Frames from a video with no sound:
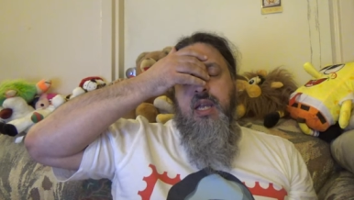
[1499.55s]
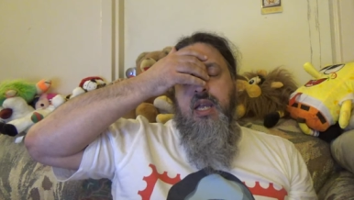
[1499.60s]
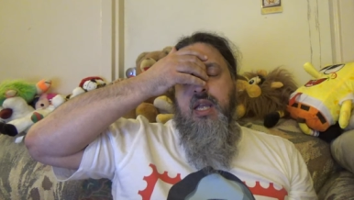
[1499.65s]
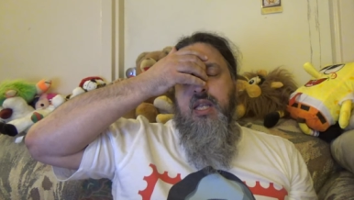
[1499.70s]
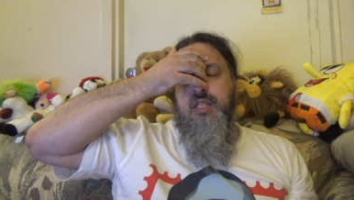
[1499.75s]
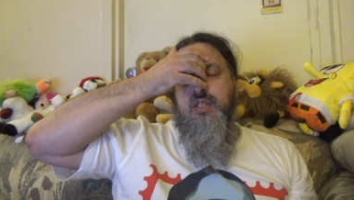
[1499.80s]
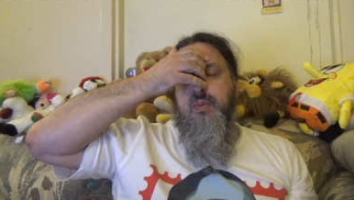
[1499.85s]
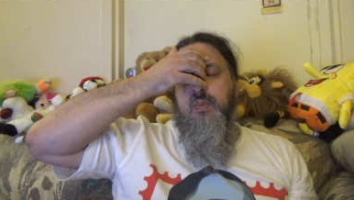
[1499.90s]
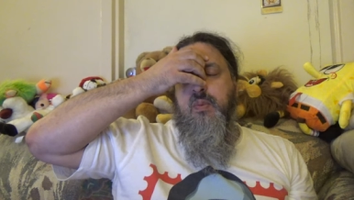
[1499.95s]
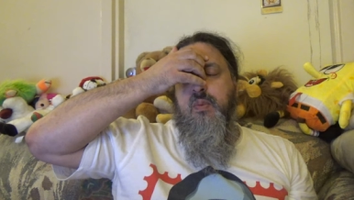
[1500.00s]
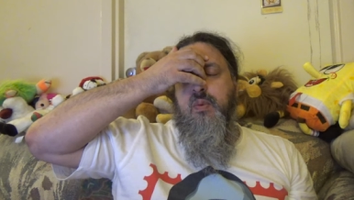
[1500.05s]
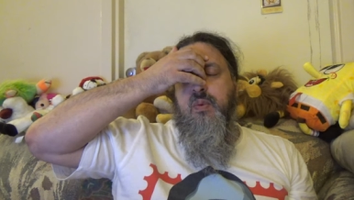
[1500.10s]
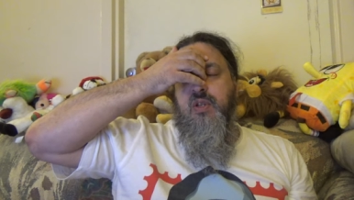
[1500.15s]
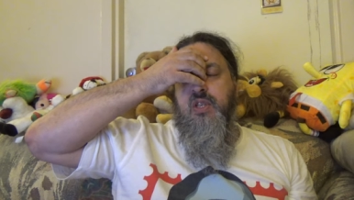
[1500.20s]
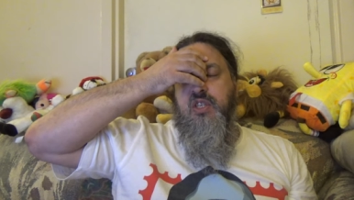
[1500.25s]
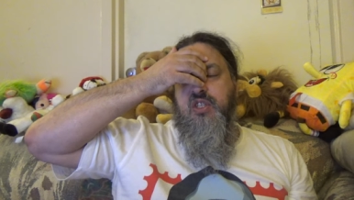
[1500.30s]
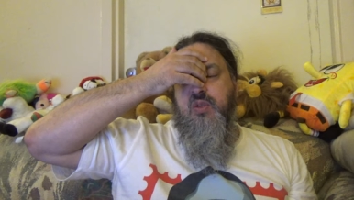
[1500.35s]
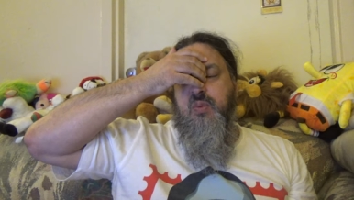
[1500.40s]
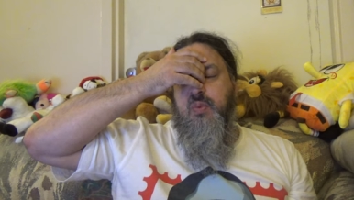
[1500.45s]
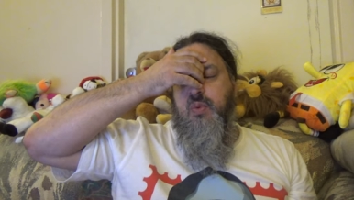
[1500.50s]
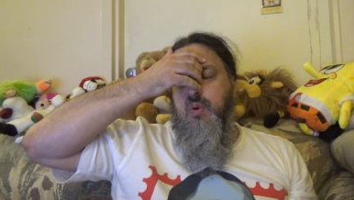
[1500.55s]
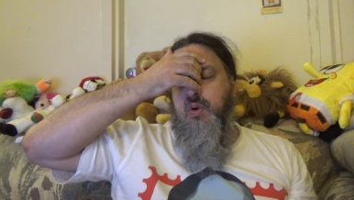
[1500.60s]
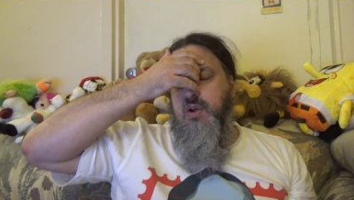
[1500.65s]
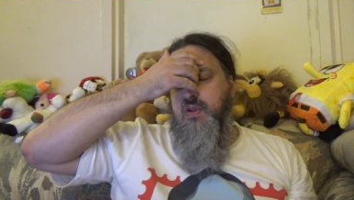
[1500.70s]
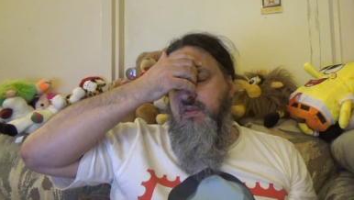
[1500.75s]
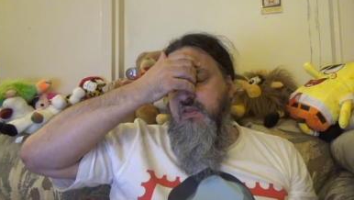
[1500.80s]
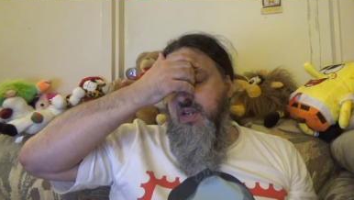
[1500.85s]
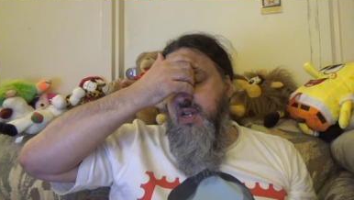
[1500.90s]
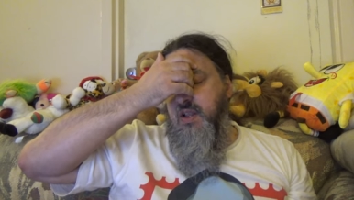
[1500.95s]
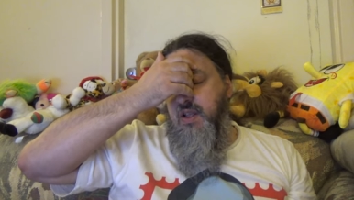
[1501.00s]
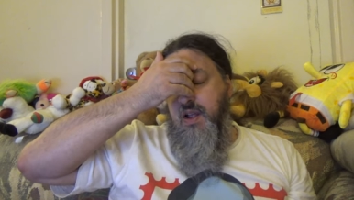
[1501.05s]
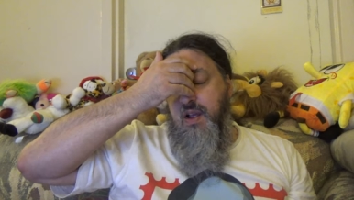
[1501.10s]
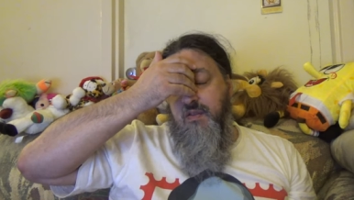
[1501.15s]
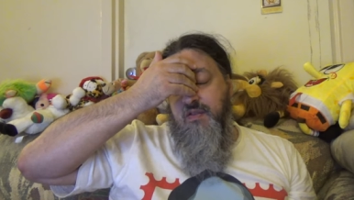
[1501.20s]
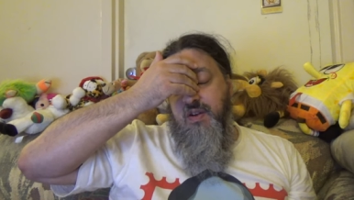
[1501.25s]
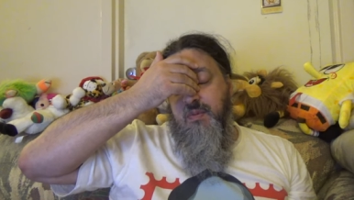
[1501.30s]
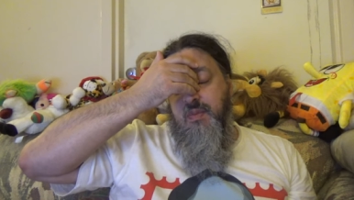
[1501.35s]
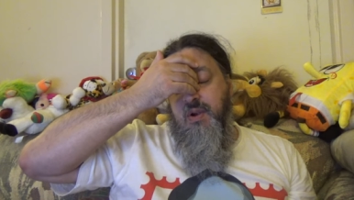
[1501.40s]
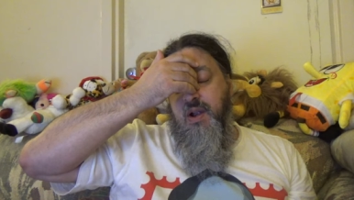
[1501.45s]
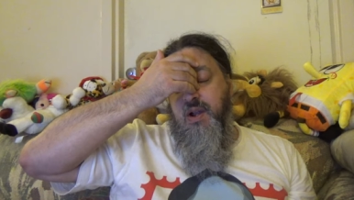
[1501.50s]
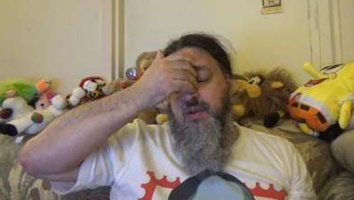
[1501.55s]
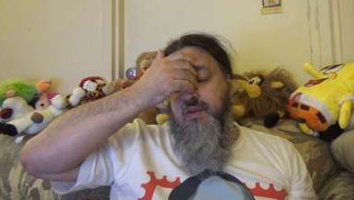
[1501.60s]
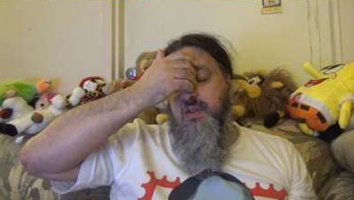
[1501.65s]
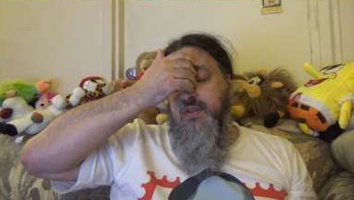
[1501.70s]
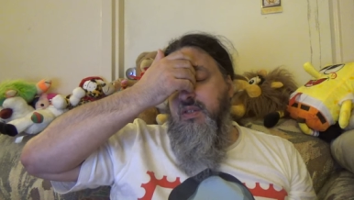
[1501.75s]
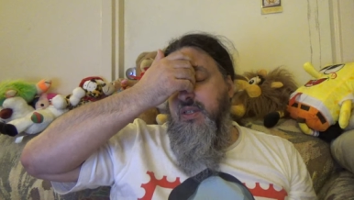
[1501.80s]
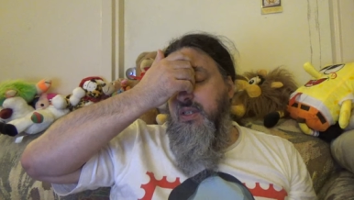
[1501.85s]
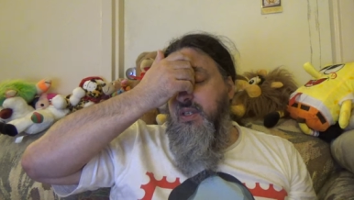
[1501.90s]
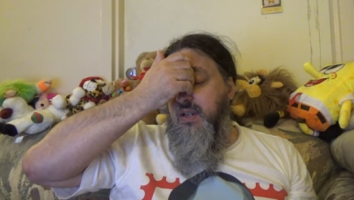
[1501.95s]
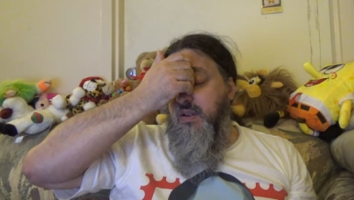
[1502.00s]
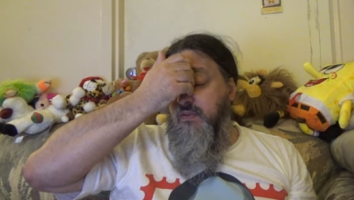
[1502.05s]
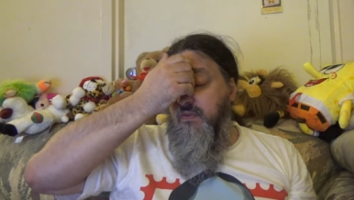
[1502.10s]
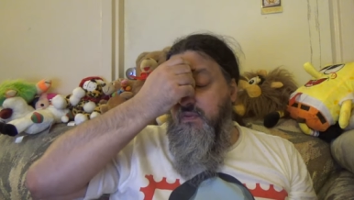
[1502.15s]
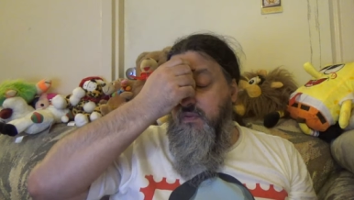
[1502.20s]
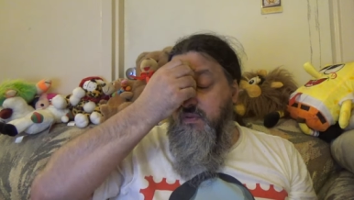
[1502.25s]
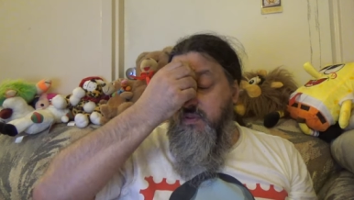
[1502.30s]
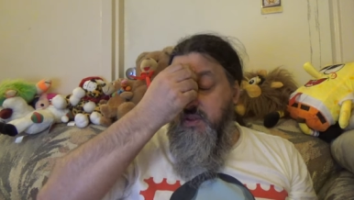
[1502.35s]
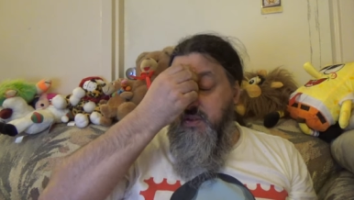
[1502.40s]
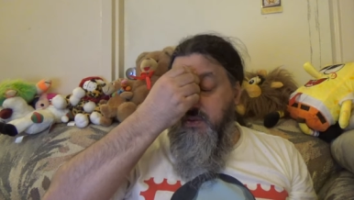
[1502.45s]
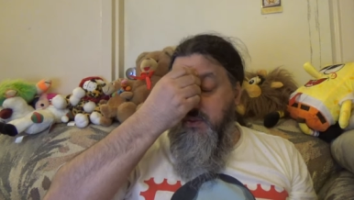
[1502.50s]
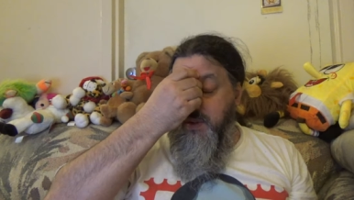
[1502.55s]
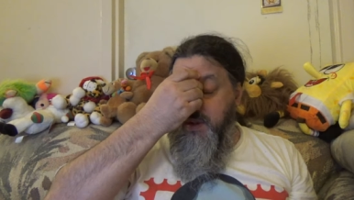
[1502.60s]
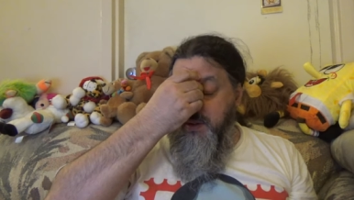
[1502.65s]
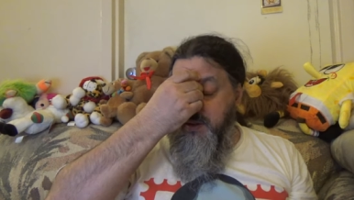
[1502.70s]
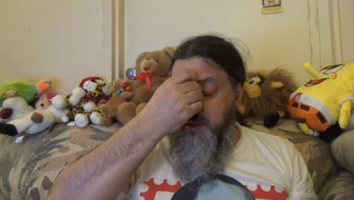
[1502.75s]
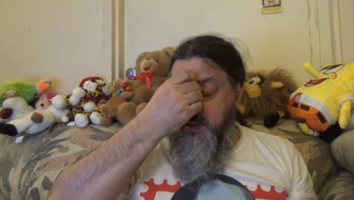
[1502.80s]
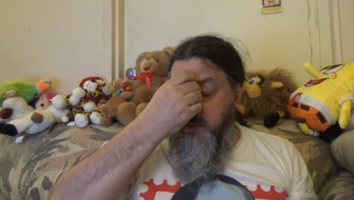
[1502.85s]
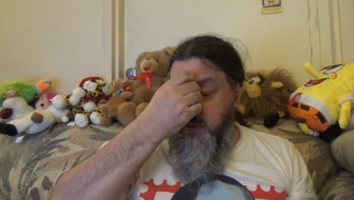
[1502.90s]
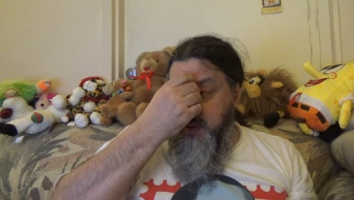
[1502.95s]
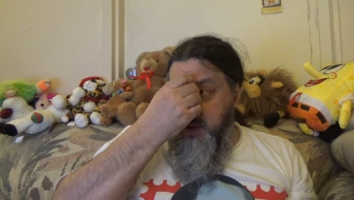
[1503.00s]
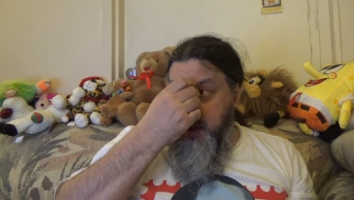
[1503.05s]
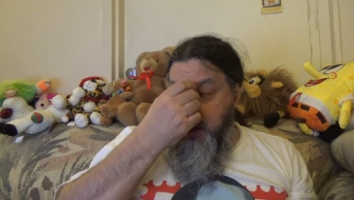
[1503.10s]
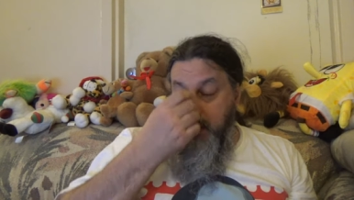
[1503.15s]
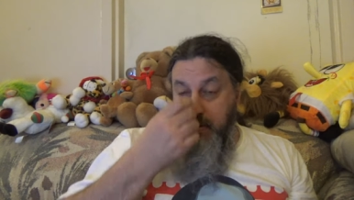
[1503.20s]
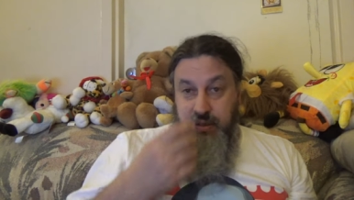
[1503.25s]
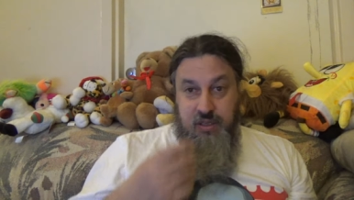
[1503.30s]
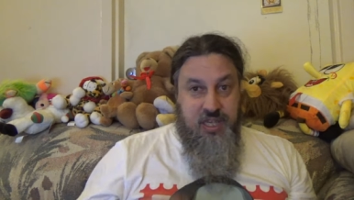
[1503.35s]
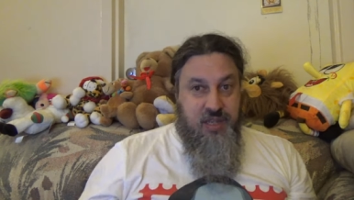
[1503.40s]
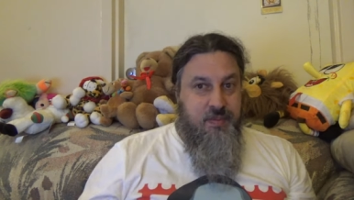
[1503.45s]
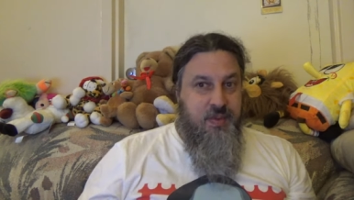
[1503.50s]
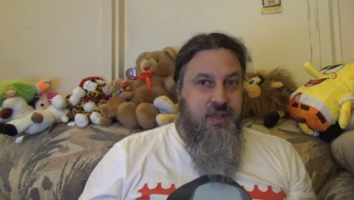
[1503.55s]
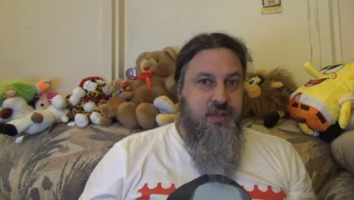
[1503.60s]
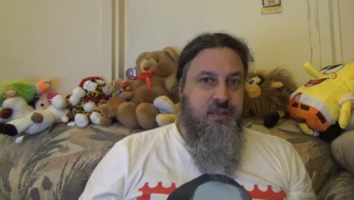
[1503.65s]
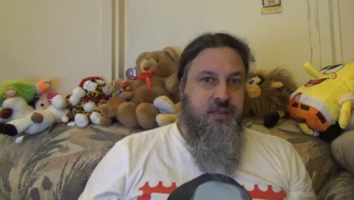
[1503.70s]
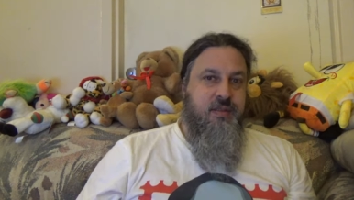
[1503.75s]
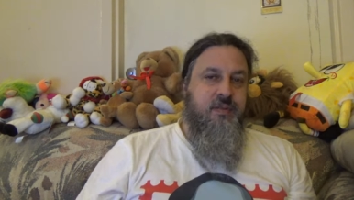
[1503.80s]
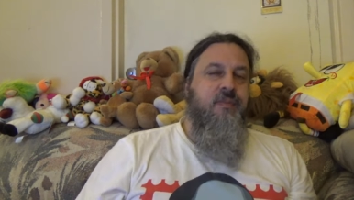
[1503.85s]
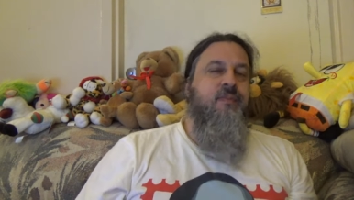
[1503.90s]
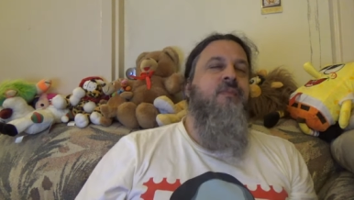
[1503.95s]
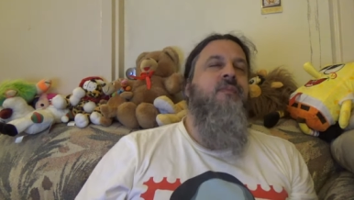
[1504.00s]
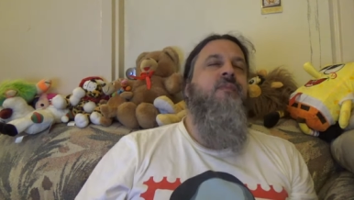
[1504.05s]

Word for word: It's in support of democracy without limits.